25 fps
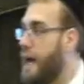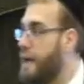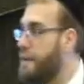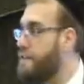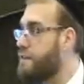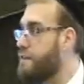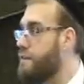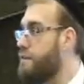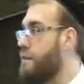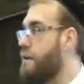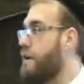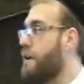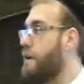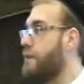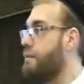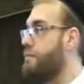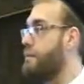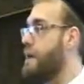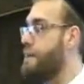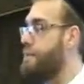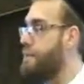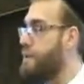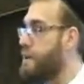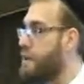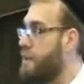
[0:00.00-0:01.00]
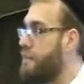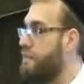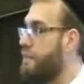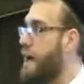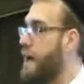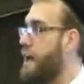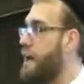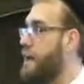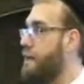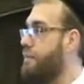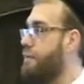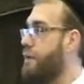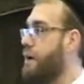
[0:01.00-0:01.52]
high school, maybe you'll
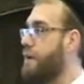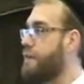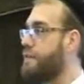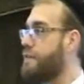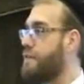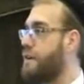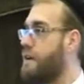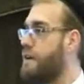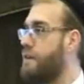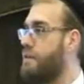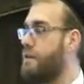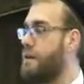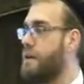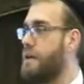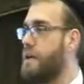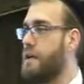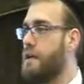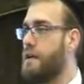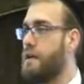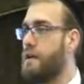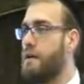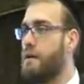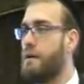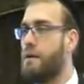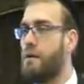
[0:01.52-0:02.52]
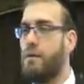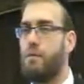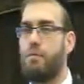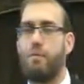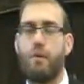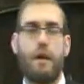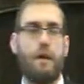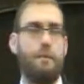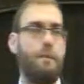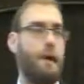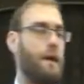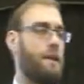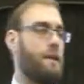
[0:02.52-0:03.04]
invite him also.
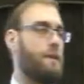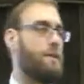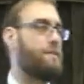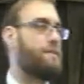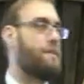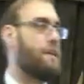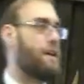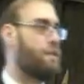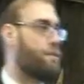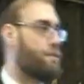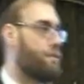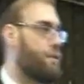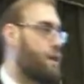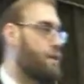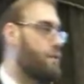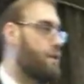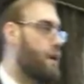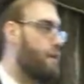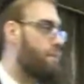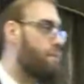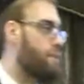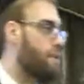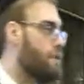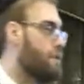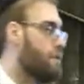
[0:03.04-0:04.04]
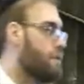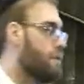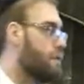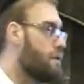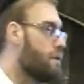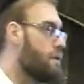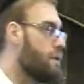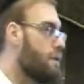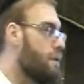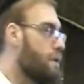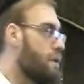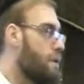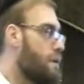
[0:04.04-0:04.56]
What about your 6th grade Rebbe?
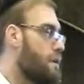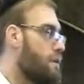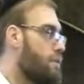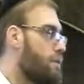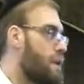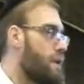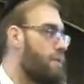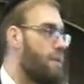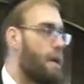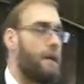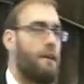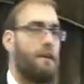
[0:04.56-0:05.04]
What